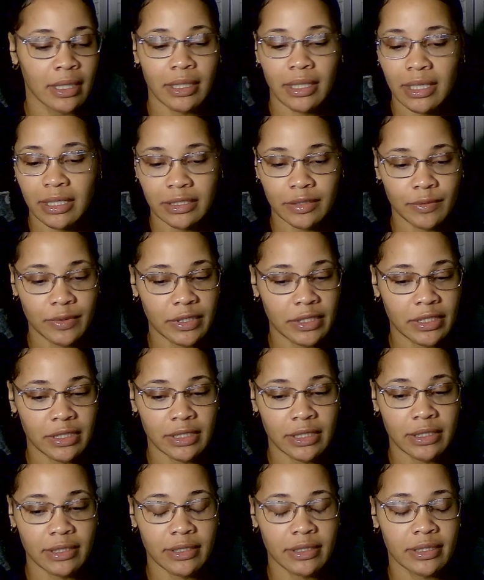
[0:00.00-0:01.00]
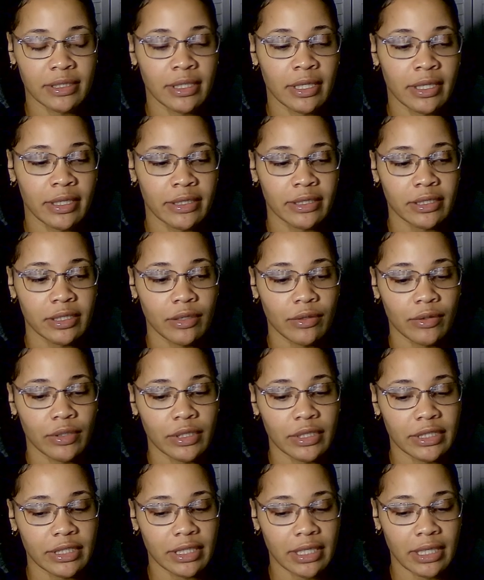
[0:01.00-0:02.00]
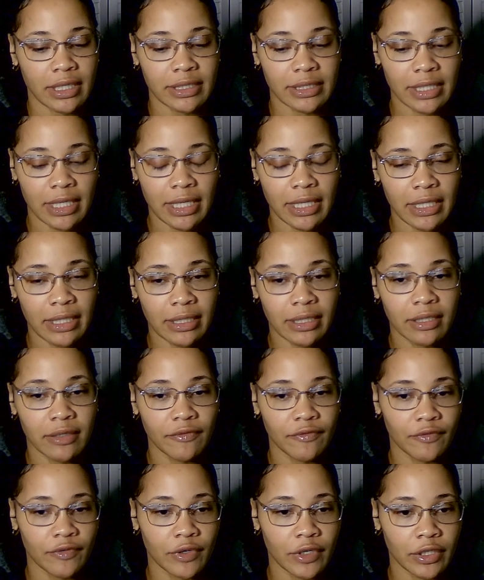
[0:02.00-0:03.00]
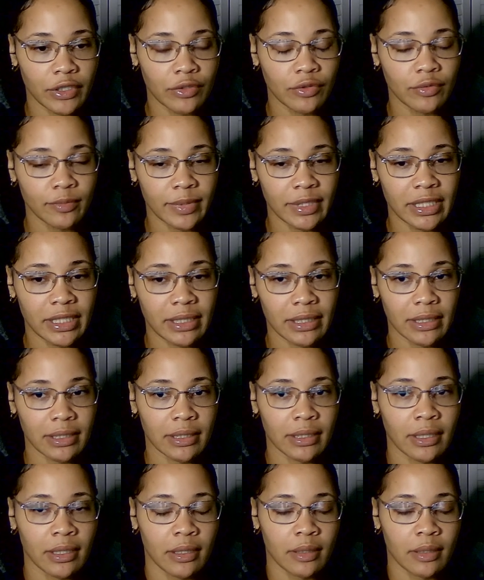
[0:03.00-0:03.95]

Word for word: That's what this is. So it's it's an ending for a new beginning.